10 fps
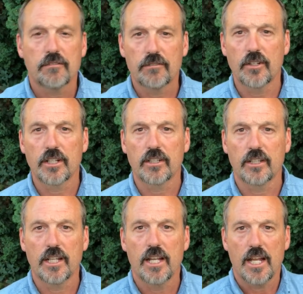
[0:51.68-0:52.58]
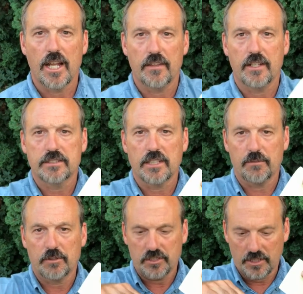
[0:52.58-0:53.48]
vertically, and then he's got
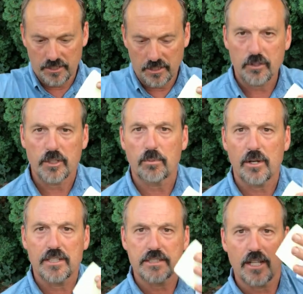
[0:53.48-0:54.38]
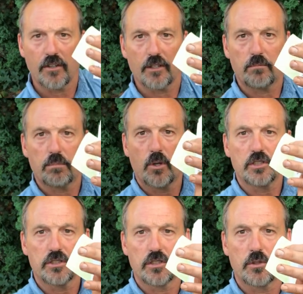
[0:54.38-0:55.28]
a machine that when you press down, it
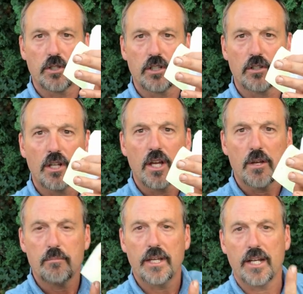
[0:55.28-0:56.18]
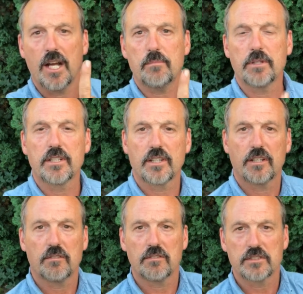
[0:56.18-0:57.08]
pushes a drill bit up into
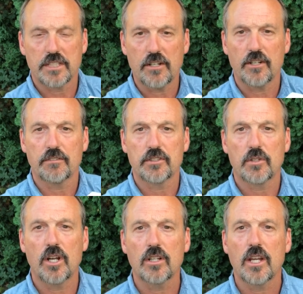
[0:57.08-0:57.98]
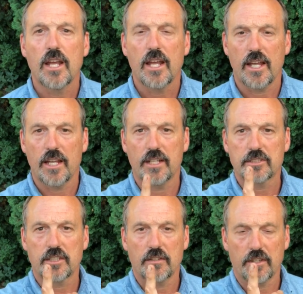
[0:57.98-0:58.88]
the center of the trunk, and
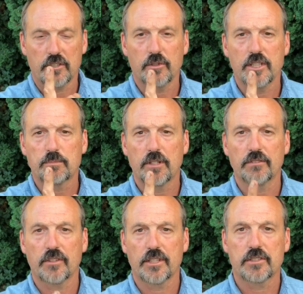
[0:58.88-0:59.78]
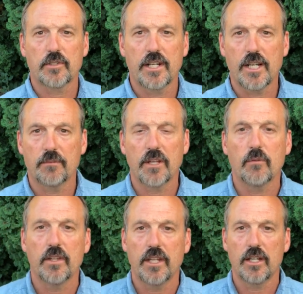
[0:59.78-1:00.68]
the tree is perfectly straight up.
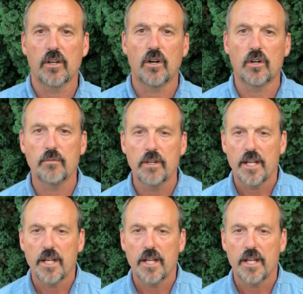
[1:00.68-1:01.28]
Then when they go home,